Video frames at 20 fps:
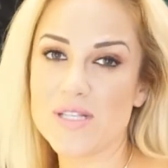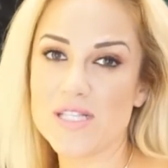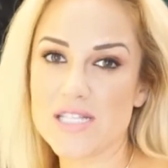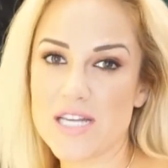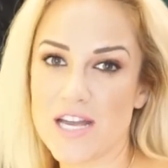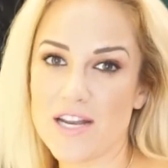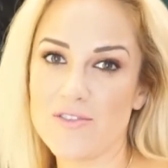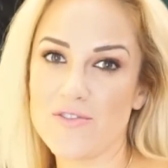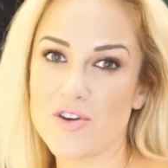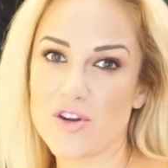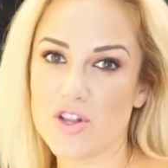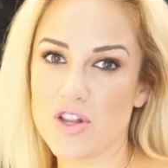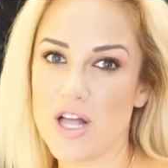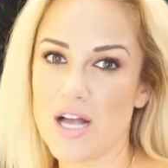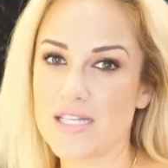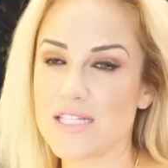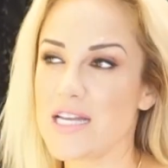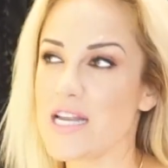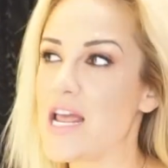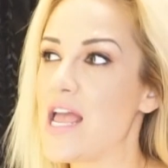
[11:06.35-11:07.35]
inside of your
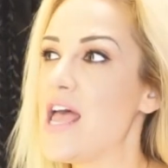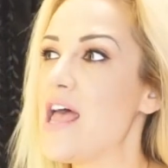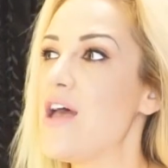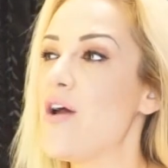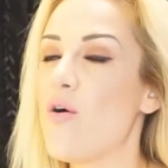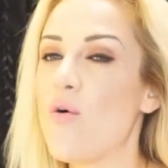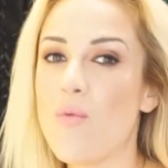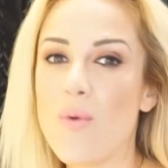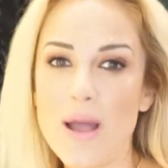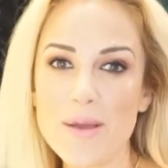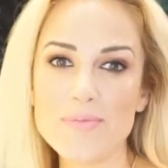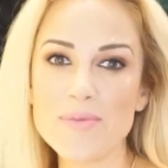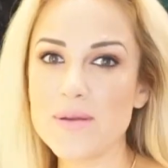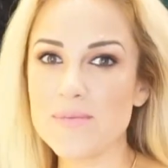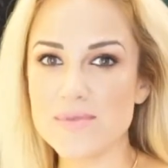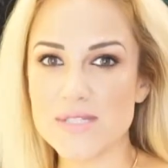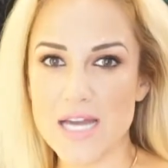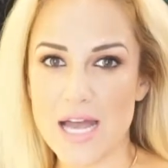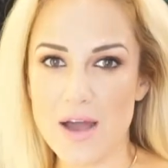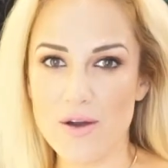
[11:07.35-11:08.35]
closet, wipe
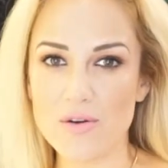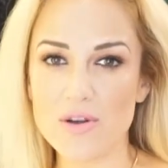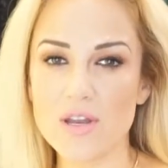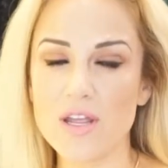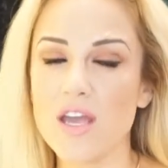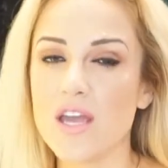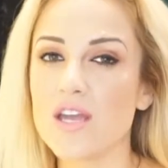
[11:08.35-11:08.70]
them down.